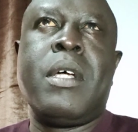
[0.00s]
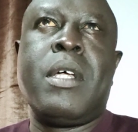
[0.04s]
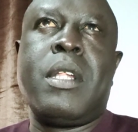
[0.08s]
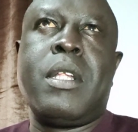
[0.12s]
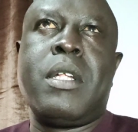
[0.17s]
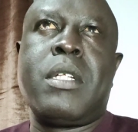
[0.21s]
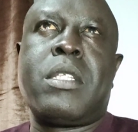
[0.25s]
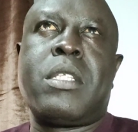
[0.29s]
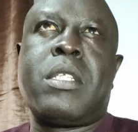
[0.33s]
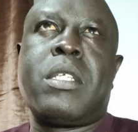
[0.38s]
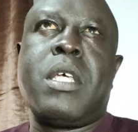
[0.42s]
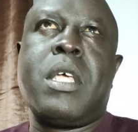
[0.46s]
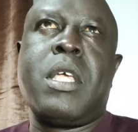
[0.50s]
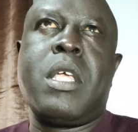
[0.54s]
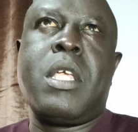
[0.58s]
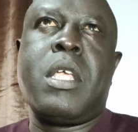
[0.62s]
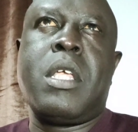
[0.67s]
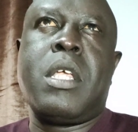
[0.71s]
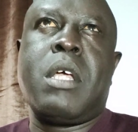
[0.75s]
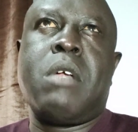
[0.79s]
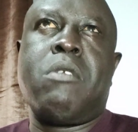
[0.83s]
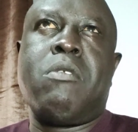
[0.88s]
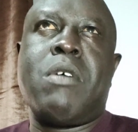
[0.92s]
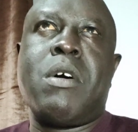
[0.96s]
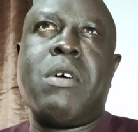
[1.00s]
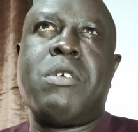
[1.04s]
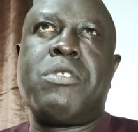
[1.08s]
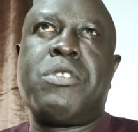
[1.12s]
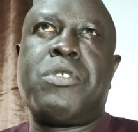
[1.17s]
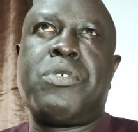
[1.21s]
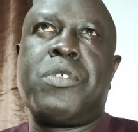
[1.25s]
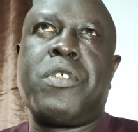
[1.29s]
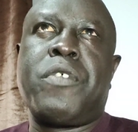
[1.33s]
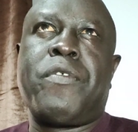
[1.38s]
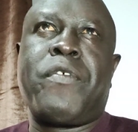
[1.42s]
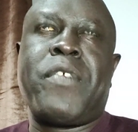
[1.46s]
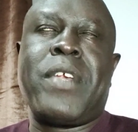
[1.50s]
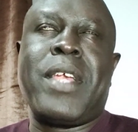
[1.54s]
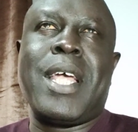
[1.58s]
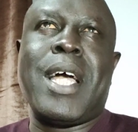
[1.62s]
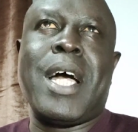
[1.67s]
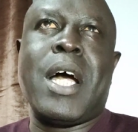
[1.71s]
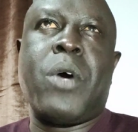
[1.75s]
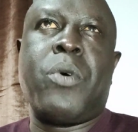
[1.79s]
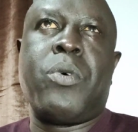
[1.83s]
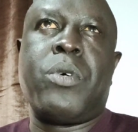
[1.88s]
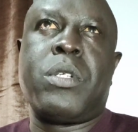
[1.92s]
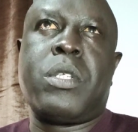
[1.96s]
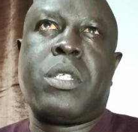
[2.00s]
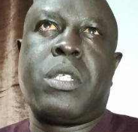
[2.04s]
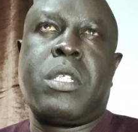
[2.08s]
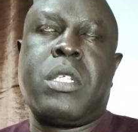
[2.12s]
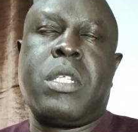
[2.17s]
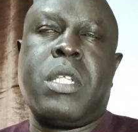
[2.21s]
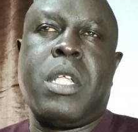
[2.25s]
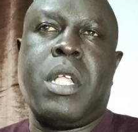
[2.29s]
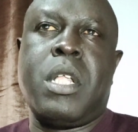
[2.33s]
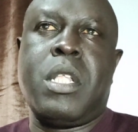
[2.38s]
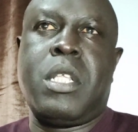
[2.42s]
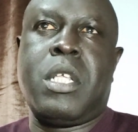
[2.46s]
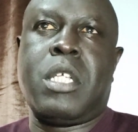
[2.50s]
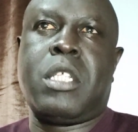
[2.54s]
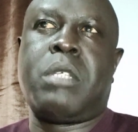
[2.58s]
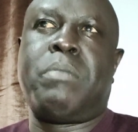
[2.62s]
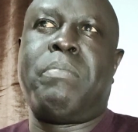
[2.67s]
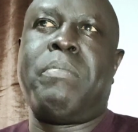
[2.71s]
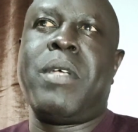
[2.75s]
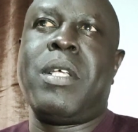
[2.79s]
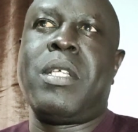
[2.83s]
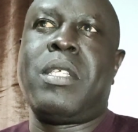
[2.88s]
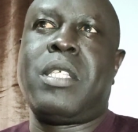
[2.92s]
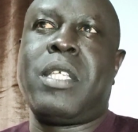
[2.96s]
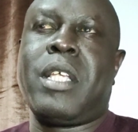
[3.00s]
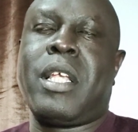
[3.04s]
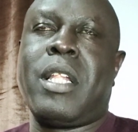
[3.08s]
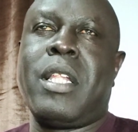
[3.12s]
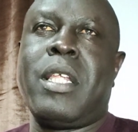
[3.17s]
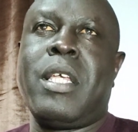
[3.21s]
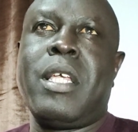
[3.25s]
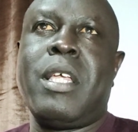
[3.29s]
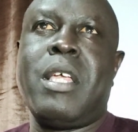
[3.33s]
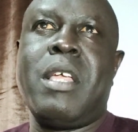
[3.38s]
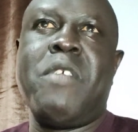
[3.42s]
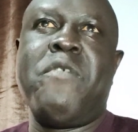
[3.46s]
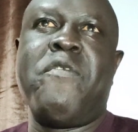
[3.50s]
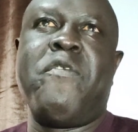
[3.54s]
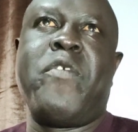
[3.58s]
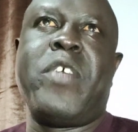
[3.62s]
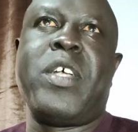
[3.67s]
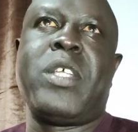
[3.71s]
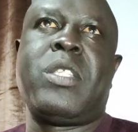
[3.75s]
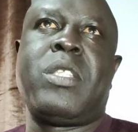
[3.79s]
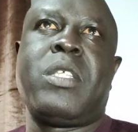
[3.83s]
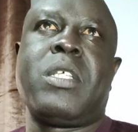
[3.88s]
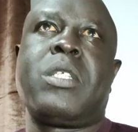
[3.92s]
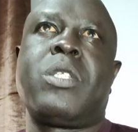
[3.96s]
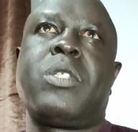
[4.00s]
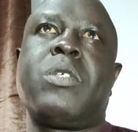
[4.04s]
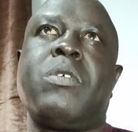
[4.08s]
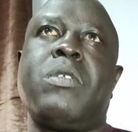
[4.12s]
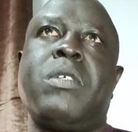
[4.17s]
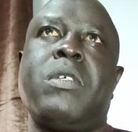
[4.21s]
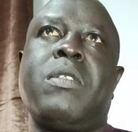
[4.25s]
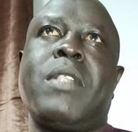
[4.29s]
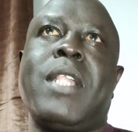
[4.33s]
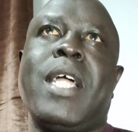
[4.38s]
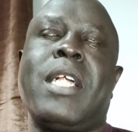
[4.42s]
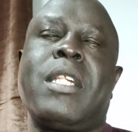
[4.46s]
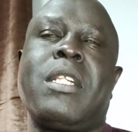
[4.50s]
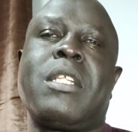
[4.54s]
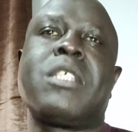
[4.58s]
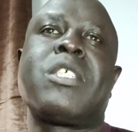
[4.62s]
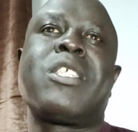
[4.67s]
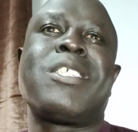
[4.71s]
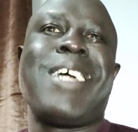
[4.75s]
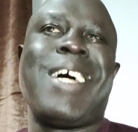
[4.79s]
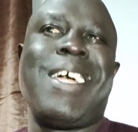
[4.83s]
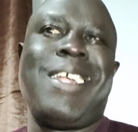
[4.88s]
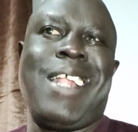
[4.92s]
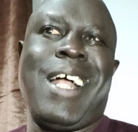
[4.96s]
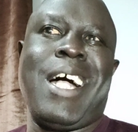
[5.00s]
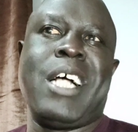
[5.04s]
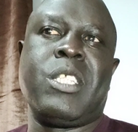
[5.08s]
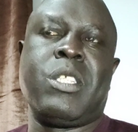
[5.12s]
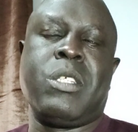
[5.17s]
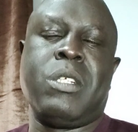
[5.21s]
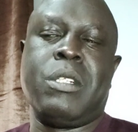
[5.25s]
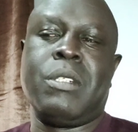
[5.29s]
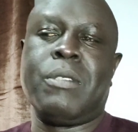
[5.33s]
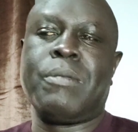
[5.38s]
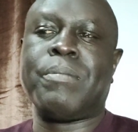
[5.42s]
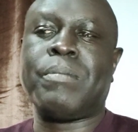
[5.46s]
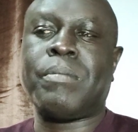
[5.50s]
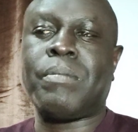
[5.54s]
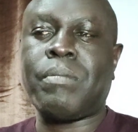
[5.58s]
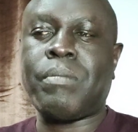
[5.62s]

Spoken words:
let's say around 2 to 3 hours, just basically investing on your that side hustle.